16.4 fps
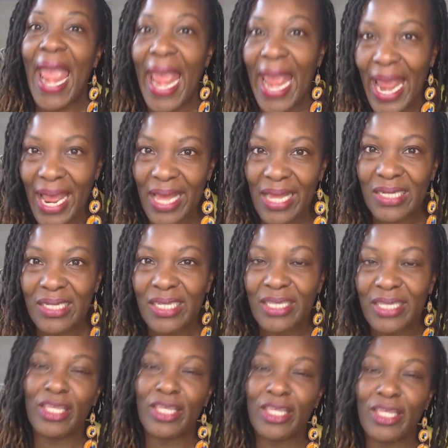And
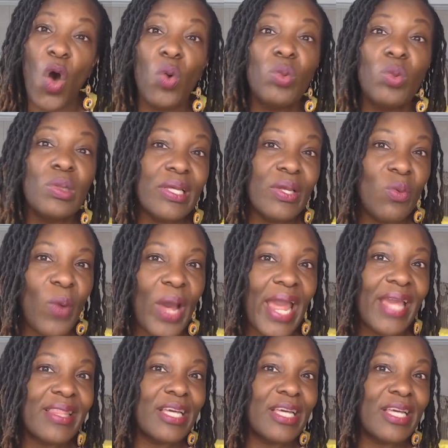the only way